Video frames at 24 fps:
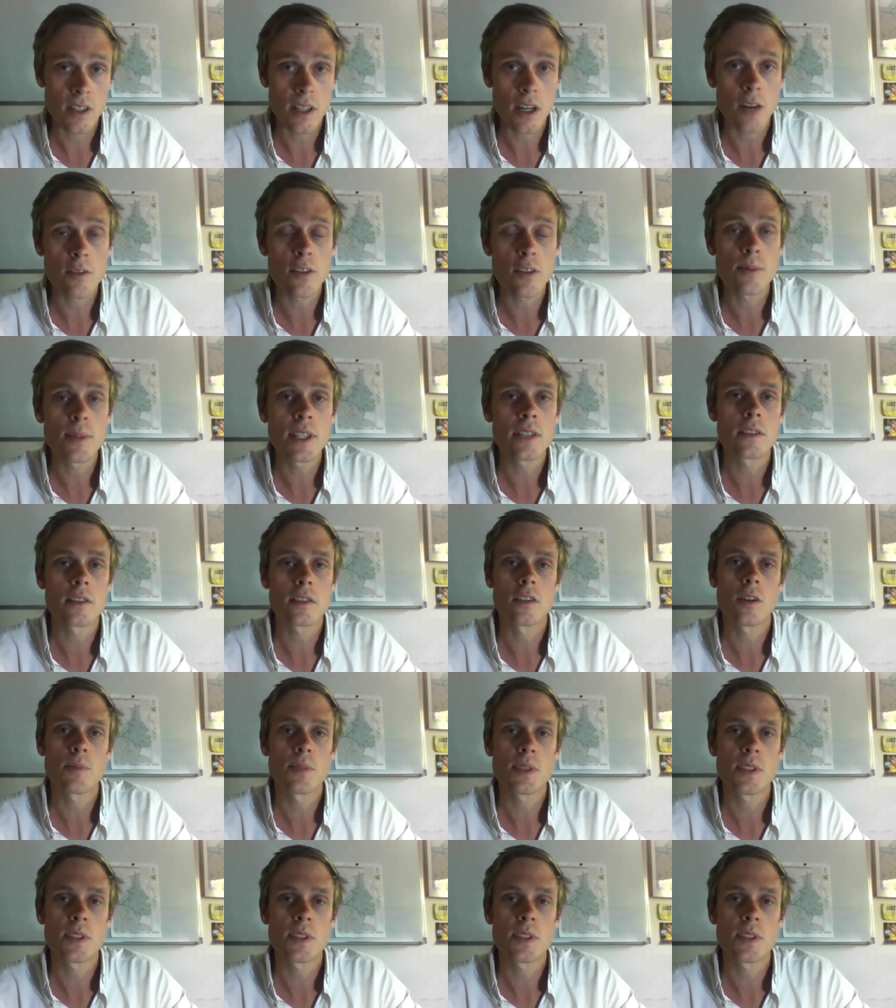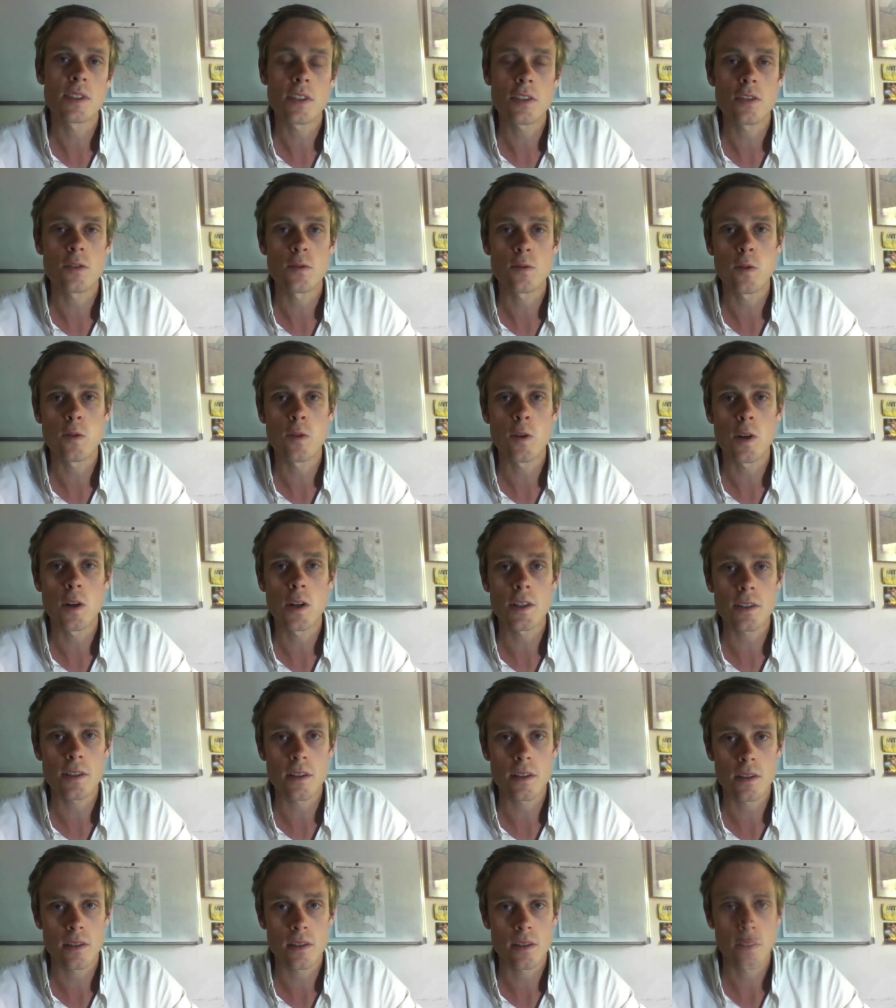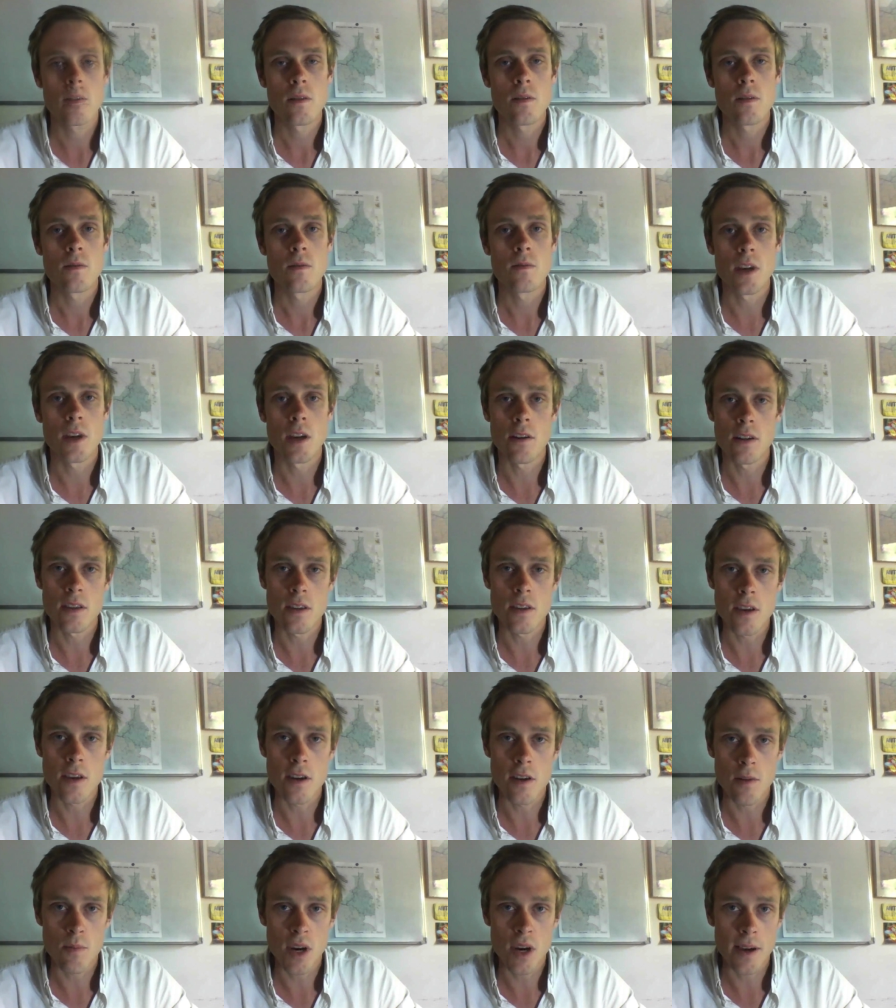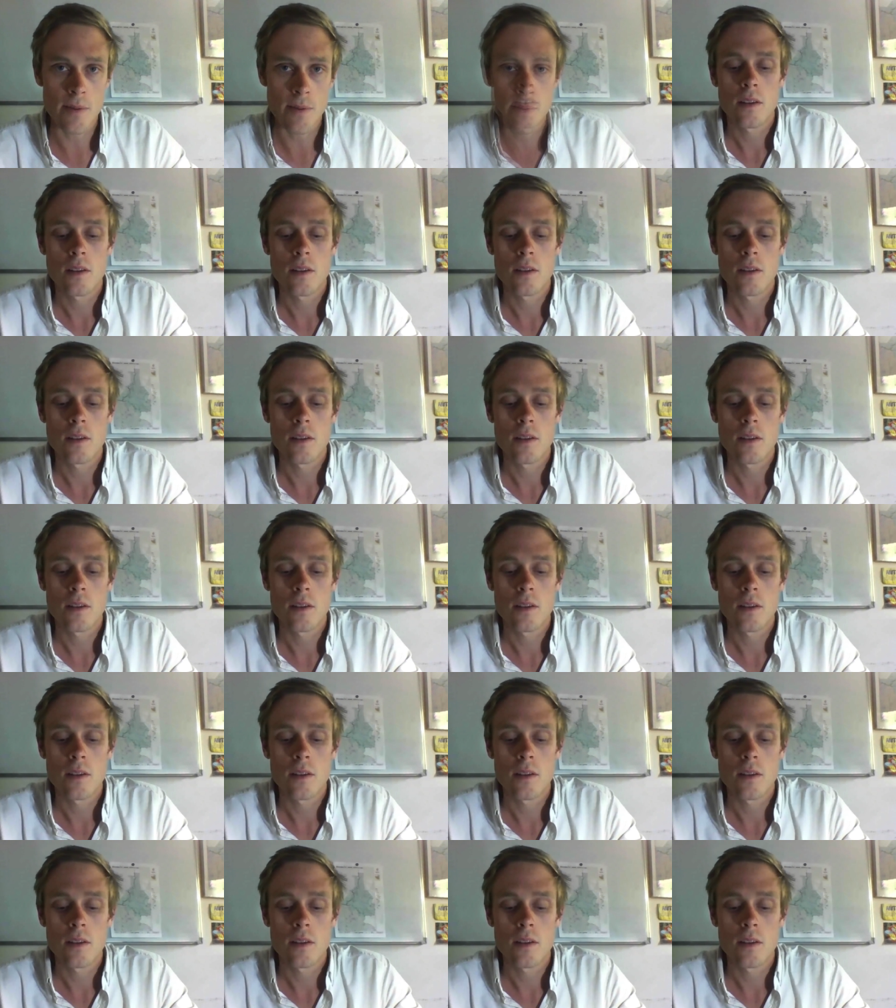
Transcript: government and opposition forces very nearby.